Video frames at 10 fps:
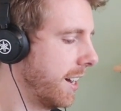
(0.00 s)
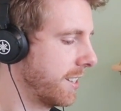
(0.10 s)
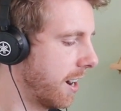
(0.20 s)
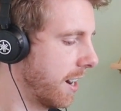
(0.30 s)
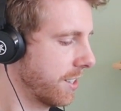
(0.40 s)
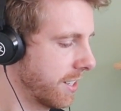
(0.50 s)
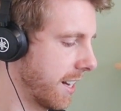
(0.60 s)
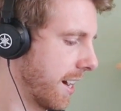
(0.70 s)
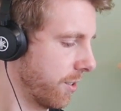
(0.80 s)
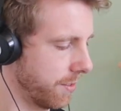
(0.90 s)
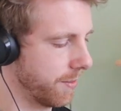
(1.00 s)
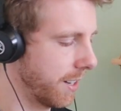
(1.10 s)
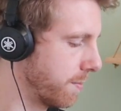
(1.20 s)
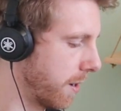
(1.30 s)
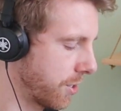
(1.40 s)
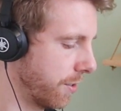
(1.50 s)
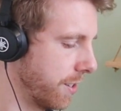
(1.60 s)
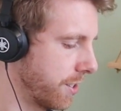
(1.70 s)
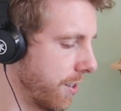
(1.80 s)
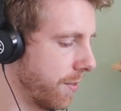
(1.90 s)
it's harder to get as much of
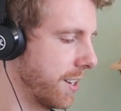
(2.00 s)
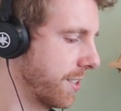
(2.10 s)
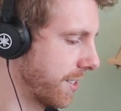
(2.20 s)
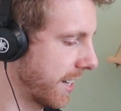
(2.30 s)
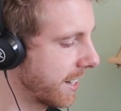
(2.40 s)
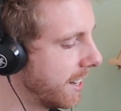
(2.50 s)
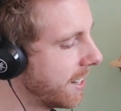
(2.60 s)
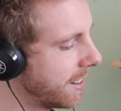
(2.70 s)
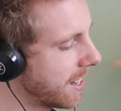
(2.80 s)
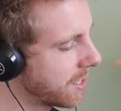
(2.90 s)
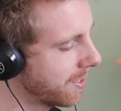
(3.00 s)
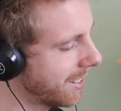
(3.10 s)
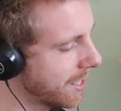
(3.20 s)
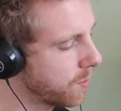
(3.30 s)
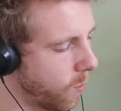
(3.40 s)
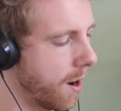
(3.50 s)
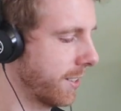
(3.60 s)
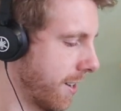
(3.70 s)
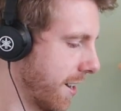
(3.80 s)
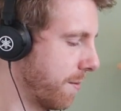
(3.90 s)
in certain ways. So it's like that's that's
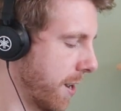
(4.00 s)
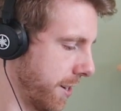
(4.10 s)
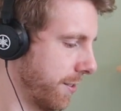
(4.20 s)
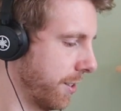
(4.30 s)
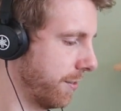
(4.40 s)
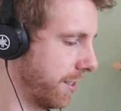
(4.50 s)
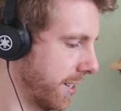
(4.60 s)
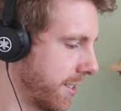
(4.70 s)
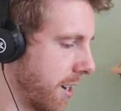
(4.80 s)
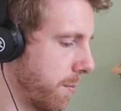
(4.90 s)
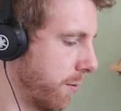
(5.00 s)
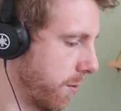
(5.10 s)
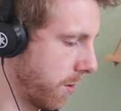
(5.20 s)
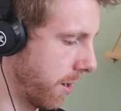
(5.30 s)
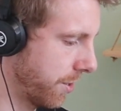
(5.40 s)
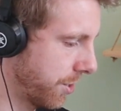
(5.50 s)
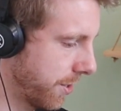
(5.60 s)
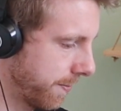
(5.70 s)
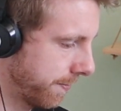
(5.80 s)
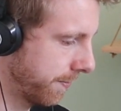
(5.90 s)
one kind of benefit of this type of
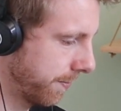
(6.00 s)
approach.